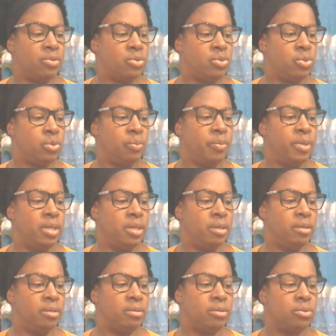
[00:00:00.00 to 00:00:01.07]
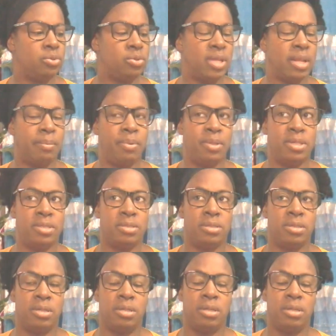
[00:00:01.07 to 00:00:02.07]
took me to that place,